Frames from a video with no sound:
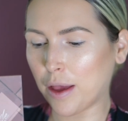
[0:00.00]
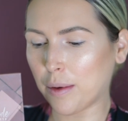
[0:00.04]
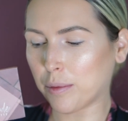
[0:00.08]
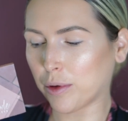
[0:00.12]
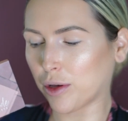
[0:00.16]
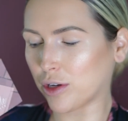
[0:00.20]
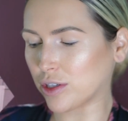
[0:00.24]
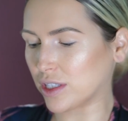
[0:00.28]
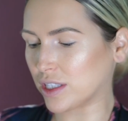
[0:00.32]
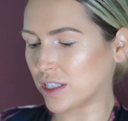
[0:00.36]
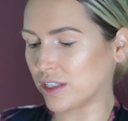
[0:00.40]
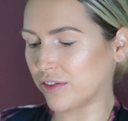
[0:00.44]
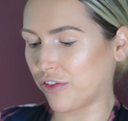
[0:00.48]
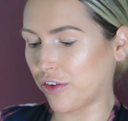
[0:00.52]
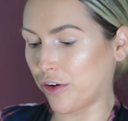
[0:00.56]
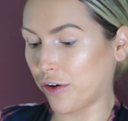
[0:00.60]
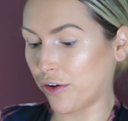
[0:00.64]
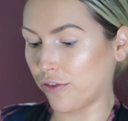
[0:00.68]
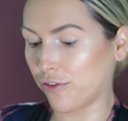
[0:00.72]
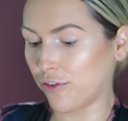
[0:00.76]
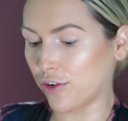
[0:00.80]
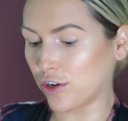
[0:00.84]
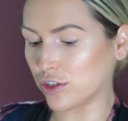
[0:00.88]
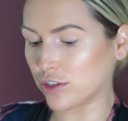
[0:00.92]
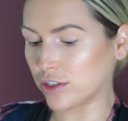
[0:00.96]
It's very
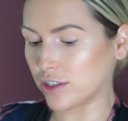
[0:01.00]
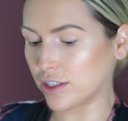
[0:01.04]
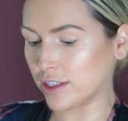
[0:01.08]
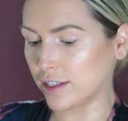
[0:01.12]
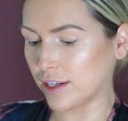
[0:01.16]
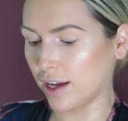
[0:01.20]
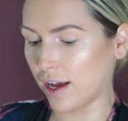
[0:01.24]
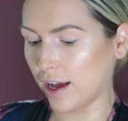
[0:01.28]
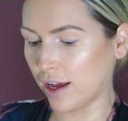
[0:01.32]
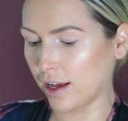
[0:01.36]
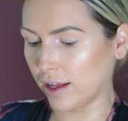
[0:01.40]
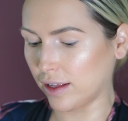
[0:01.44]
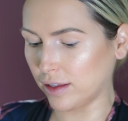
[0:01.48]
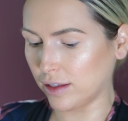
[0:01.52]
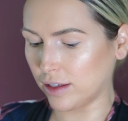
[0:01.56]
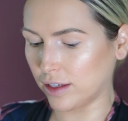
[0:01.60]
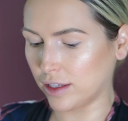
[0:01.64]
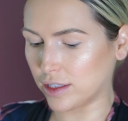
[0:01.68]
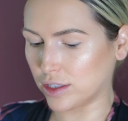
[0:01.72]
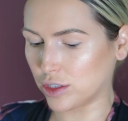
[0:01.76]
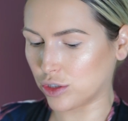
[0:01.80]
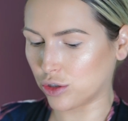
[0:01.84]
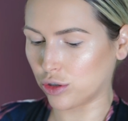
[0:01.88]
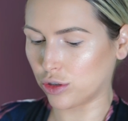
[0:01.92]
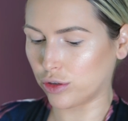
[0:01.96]
versatile.
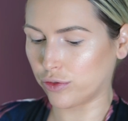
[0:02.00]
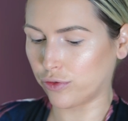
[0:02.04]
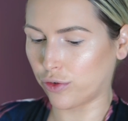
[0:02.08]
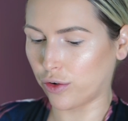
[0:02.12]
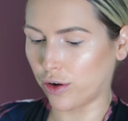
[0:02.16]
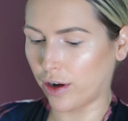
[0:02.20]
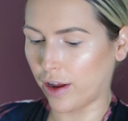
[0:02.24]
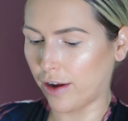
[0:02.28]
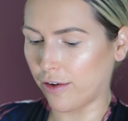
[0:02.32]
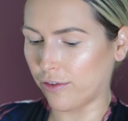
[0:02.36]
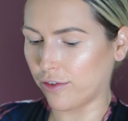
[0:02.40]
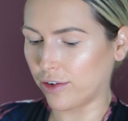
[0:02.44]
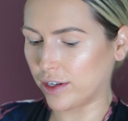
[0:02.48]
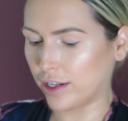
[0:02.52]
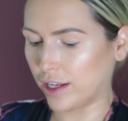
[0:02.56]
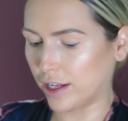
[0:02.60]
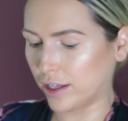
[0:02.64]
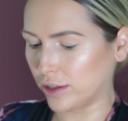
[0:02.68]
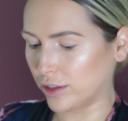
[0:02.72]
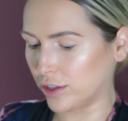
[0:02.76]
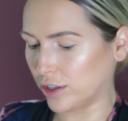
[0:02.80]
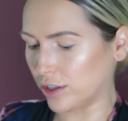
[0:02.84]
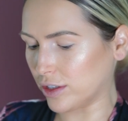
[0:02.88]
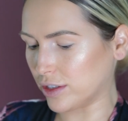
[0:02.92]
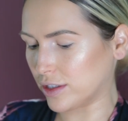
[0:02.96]
It's good for everyday
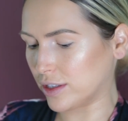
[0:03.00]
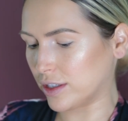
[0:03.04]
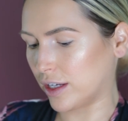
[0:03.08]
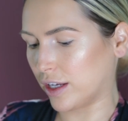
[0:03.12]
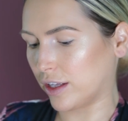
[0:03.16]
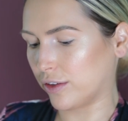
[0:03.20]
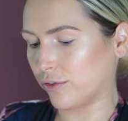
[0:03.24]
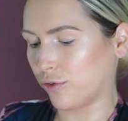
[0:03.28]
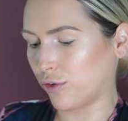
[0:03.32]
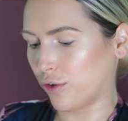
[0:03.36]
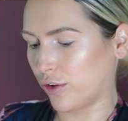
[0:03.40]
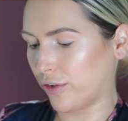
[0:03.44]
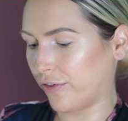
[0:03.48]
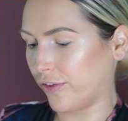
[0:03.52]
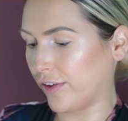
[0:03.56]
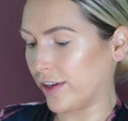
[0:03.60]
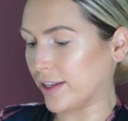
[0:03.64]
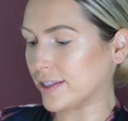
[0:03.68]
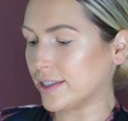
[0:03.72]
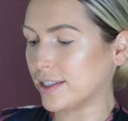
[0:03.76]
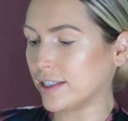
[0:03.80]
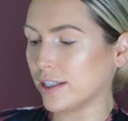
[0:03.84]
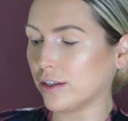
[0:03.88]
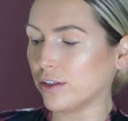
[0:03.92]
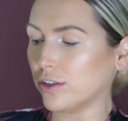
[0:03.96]
looks and for
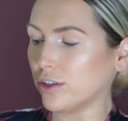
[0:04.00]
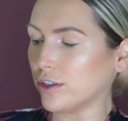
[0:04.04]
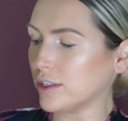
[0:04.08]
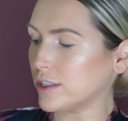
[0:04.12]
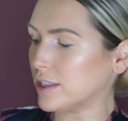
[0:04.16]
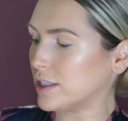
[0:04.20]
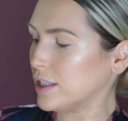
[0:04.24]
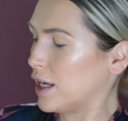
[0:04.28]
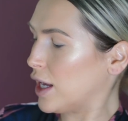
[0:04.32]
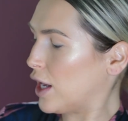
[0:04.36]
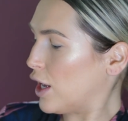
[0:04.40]
fancy looks.